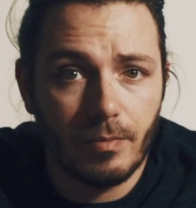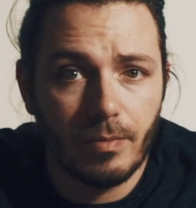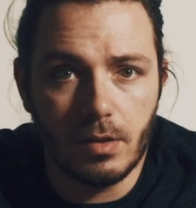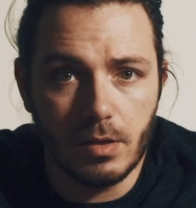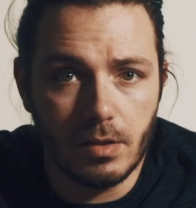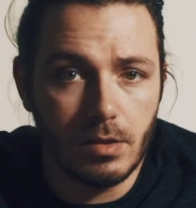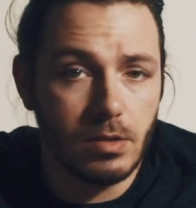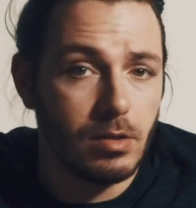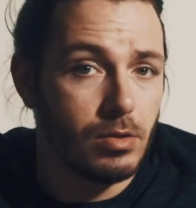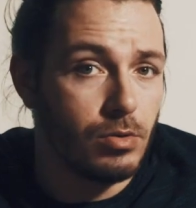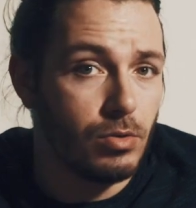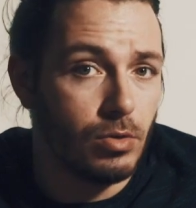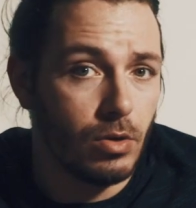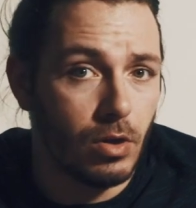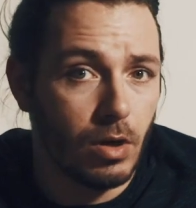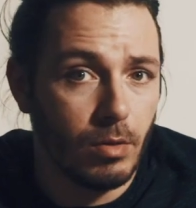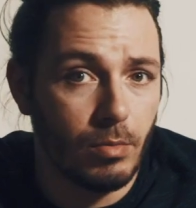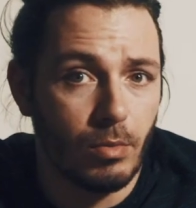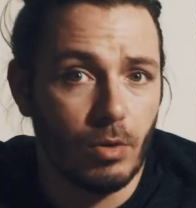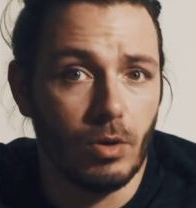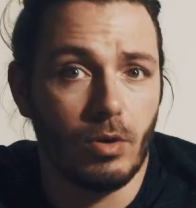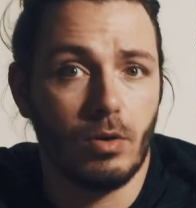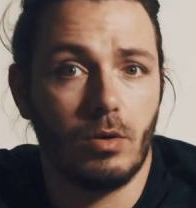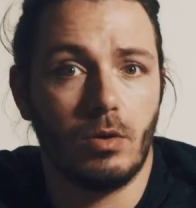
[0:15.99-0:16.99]
This is a
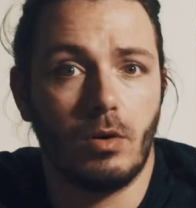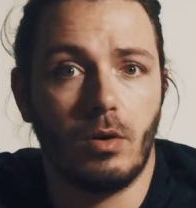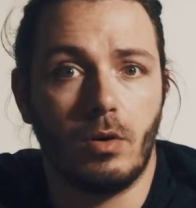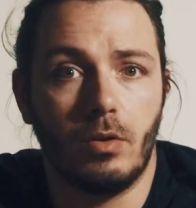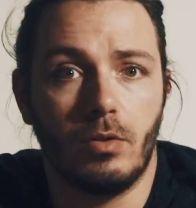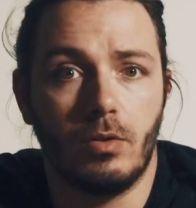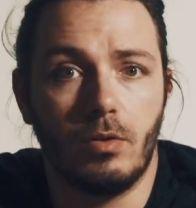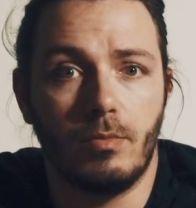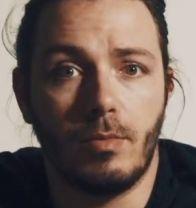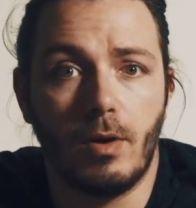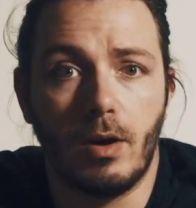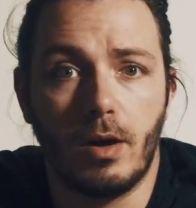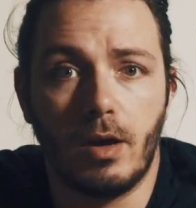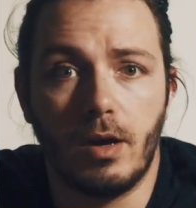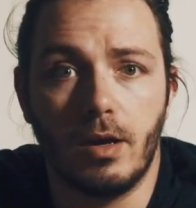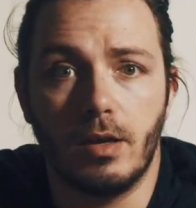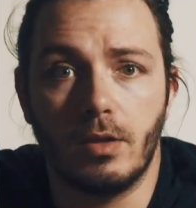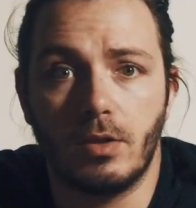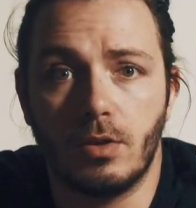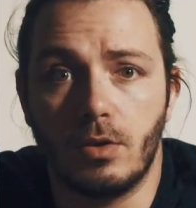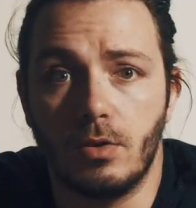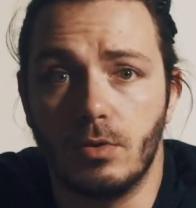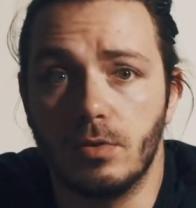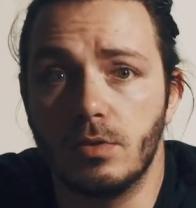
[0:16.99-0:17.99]
newcomer on the
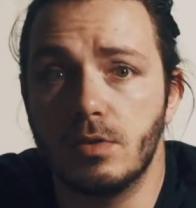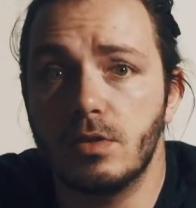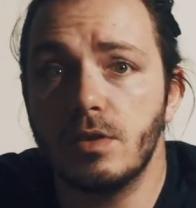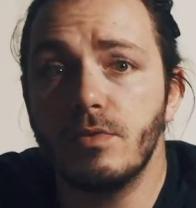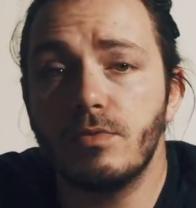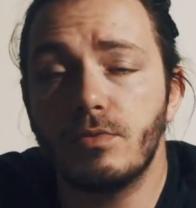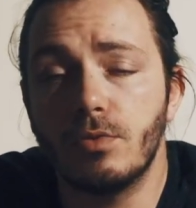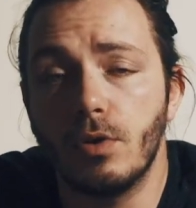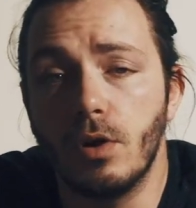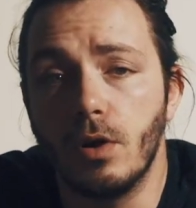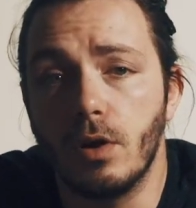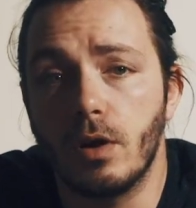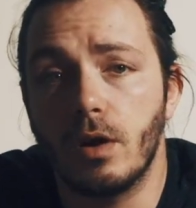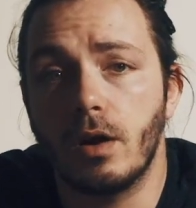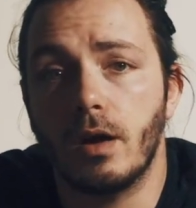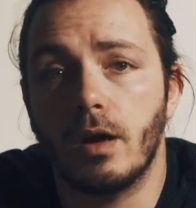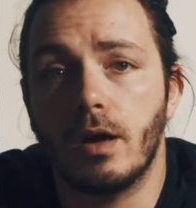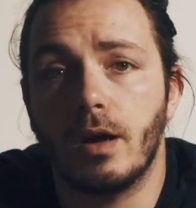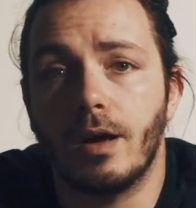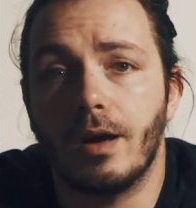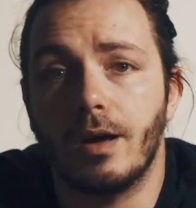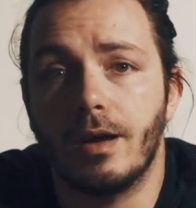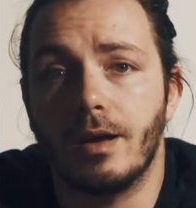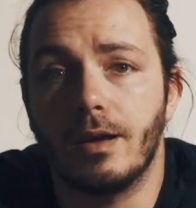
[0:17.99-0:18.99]
market called Seafrog,
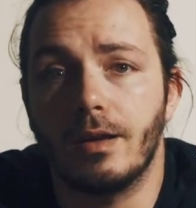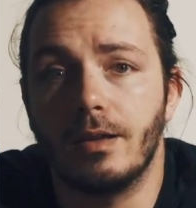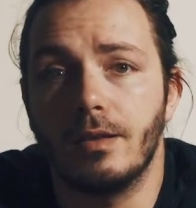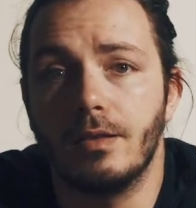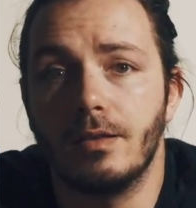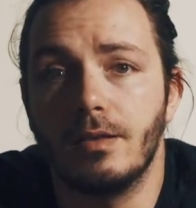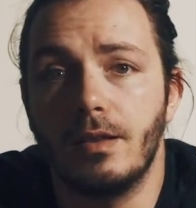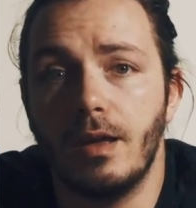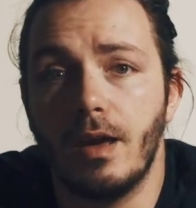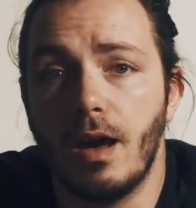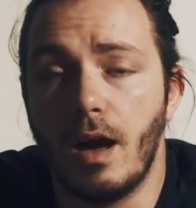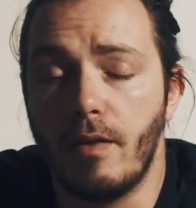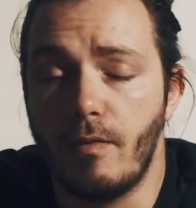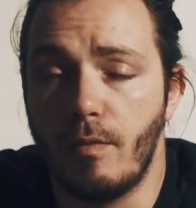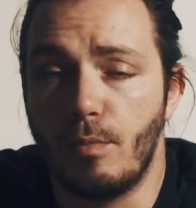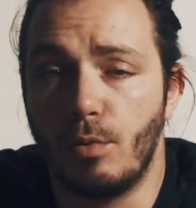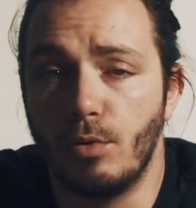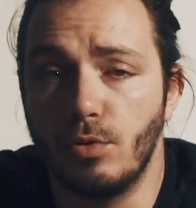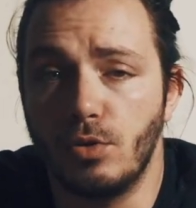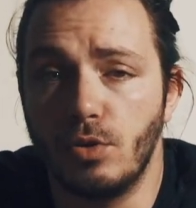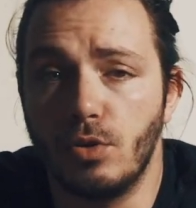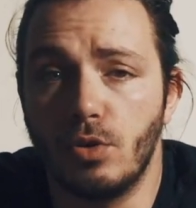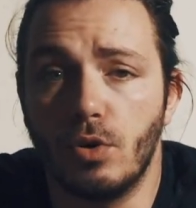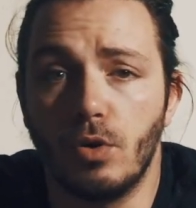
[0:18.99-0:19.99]
and they have a
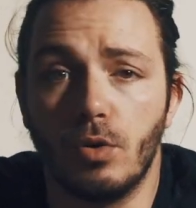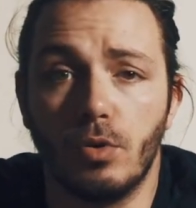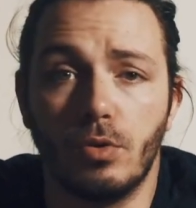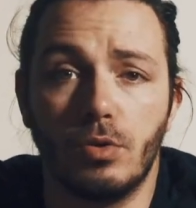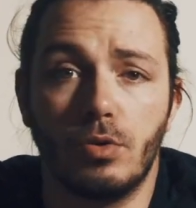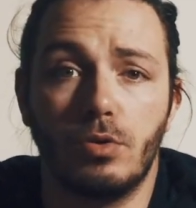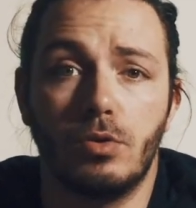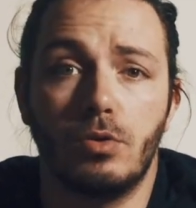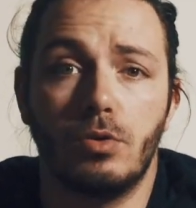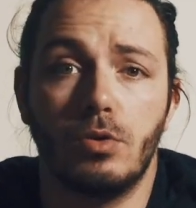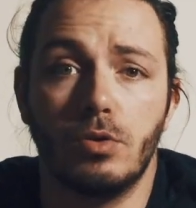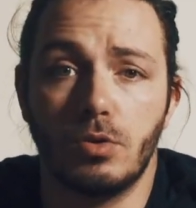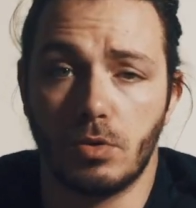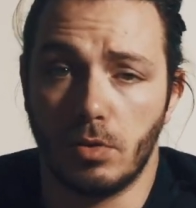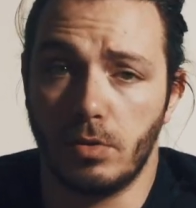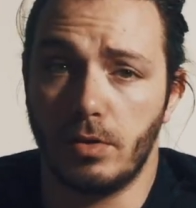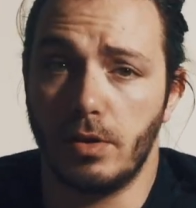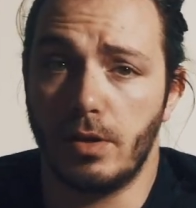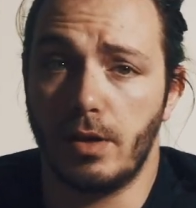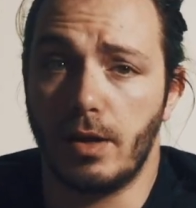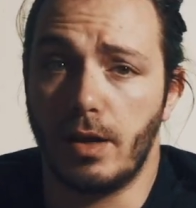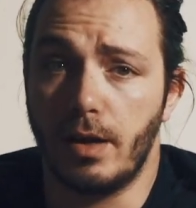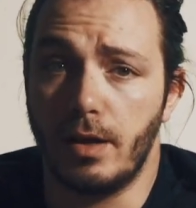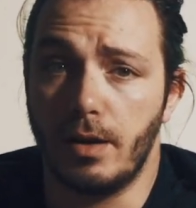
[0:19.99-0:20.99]
product called the
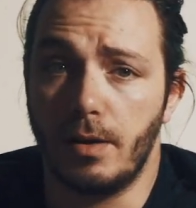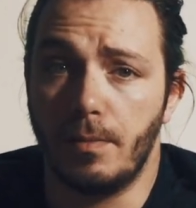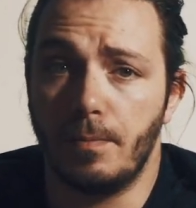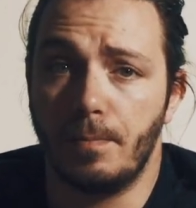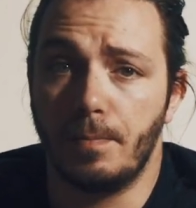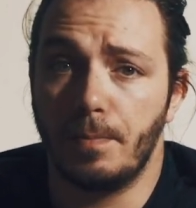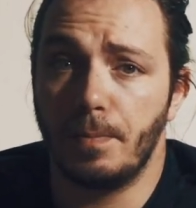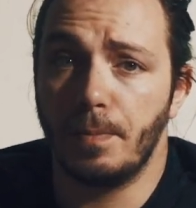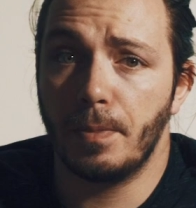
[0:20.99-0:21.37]
Salted Line.